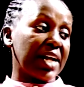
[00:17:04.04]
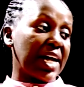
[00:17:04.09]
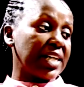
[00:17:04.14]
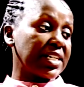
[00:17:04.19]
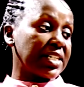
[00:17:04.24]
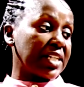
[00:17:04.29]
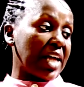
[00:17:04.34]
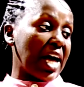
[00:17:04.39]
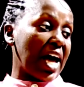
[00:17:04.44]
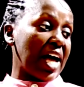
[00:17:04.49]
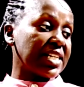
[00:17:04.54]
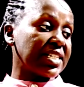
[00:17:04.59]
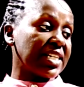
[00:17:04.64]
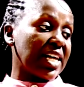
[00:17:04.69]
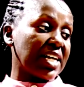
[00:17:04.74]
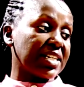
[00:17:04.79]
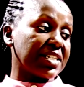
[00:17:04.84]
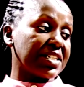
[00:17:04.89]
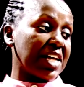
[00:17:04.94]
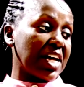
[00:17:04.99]
write the answer
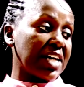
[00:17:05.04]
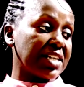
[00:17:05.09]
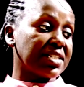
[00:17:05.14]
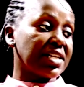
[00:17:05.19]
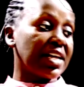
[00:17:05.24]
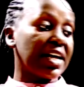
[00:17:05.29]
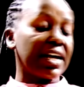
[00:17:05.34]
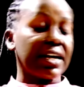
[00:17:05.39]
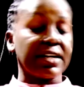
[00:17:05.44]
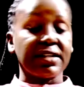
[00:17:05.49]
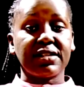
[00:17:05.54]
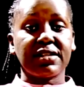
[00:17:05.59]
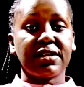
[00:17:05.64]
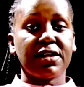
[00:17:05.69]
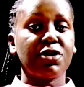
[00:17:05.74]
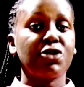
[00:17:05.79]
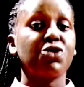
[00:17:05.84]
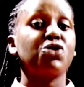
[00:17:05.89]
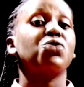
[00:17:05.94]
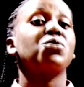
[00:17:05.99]
as just 8,
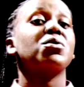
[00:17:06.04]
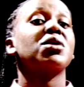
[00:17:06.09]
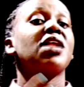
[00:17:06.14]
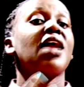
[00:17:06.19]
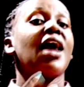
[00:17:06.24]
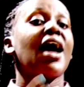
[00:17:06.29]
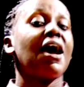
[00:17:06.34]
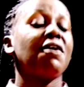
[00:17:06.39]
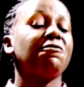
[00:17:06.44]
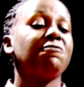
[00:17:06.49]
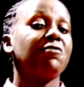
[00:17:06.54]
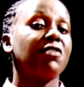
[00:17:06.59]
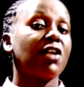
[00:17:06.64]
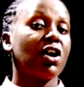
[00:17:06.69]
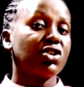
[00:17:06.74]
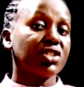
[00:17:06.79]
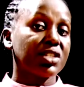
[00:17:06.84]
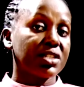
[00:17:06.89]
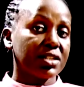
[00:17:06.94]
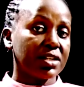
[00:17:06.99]
you will have
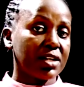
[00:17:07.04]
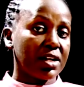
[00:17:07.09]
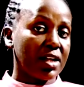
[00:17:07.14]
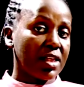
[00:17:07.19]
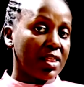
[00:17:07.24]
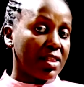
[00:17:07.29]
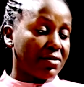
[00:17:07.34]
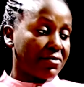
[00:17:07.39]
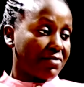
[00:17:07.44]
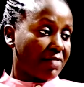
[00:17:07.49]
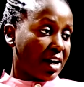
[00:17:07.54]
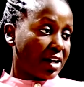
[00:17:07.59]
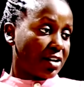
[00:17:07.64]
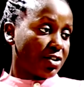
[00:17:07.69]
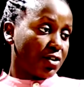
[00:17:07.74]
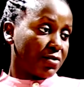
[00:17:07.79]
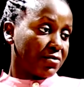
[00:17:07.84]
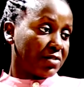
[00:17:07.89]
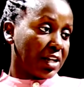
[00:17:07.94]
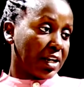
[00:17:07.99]
lost the
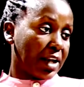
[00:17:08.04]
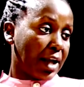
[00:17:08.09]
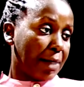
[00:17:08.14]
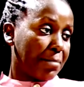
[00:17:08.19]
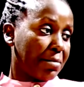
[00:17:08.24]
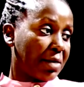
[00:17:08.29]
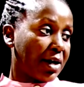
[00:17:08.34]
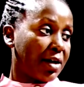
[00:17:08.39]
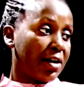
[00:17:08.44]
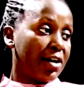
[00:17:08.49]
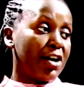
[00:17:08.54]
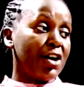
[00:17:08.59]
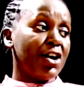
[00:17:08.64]
value of the number,